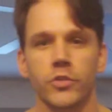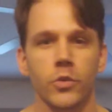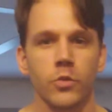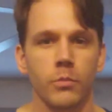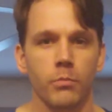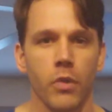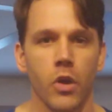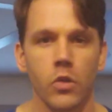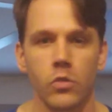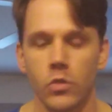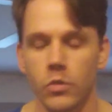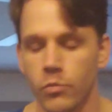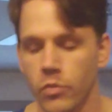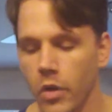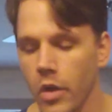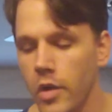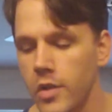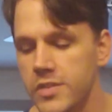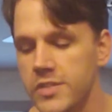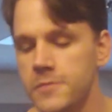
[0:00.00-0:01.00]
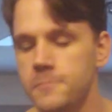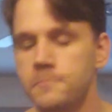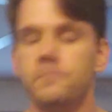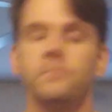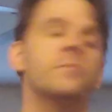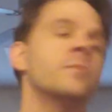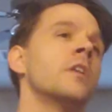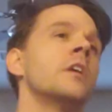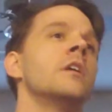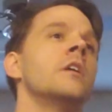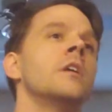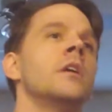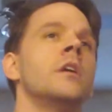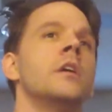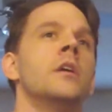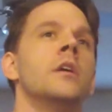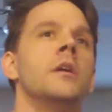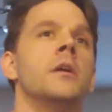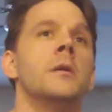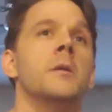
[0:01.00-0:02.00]
do in barroom brawls.
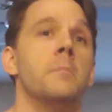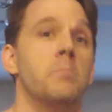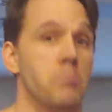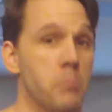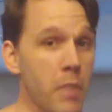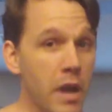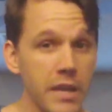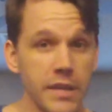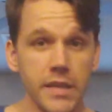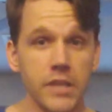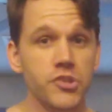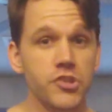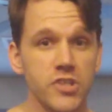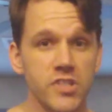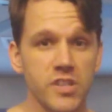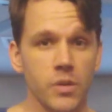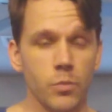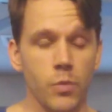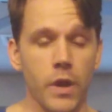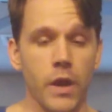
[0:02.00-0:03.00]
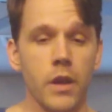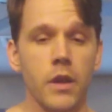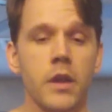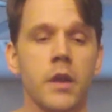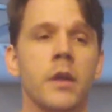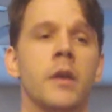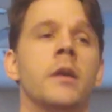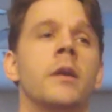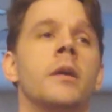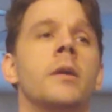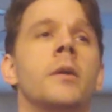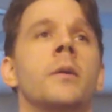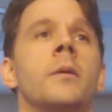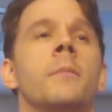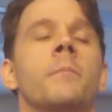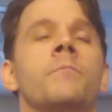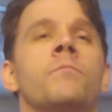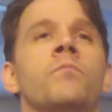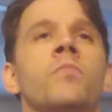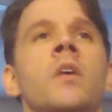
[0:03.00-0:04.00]
Might get you somewhere,
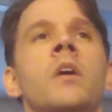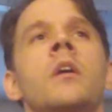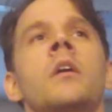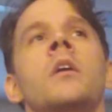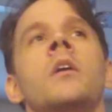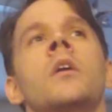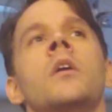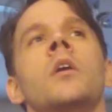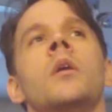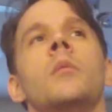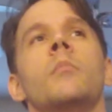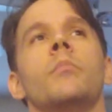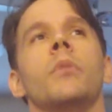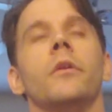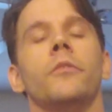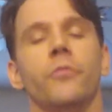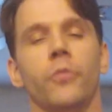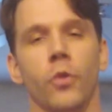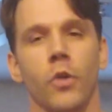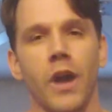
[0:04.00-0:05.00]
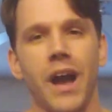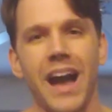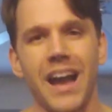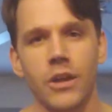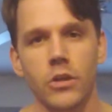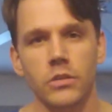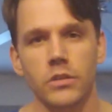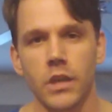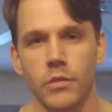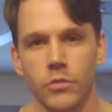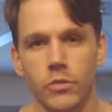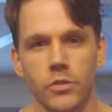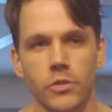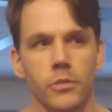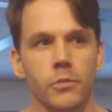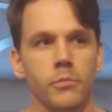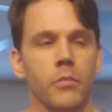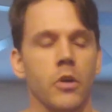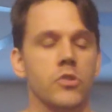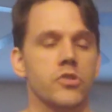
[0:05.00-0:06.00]
but for higher
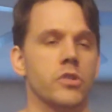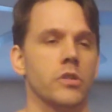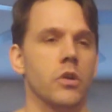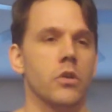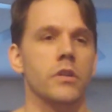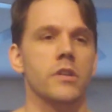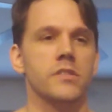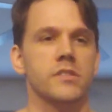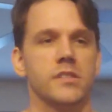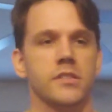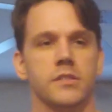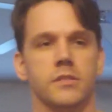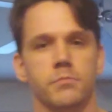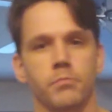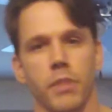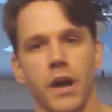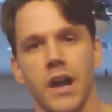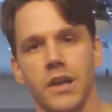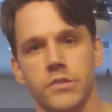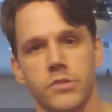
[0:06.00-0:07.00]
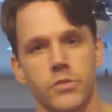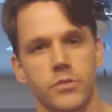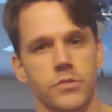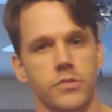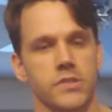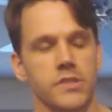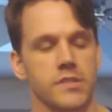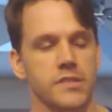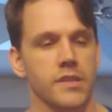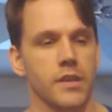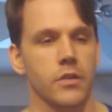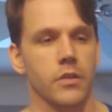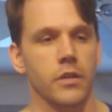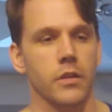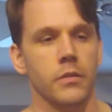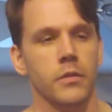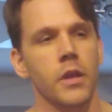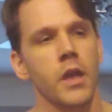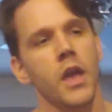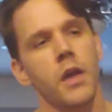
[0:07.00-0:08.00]
level martial artists, boxers, etc.,
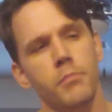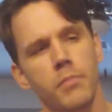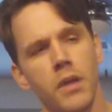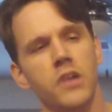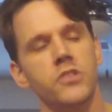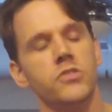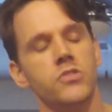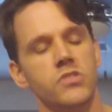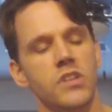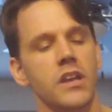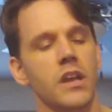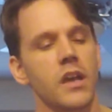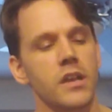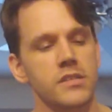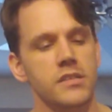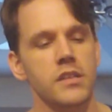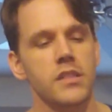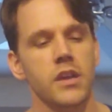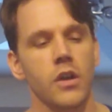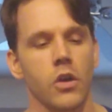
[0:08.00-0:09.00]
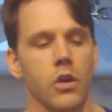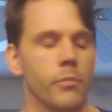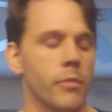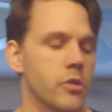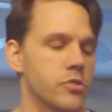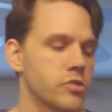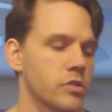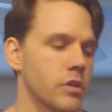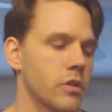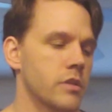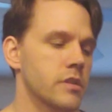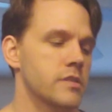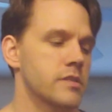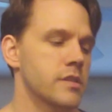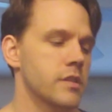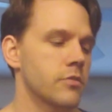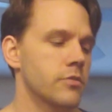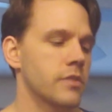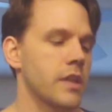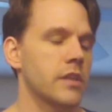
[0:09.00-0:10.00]
and boxers, I say they are martial artists,
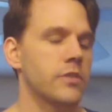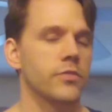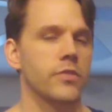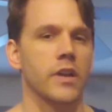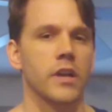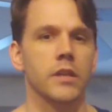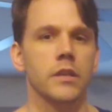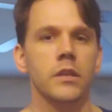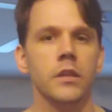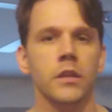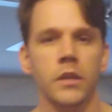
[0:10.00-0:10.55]
that's fine.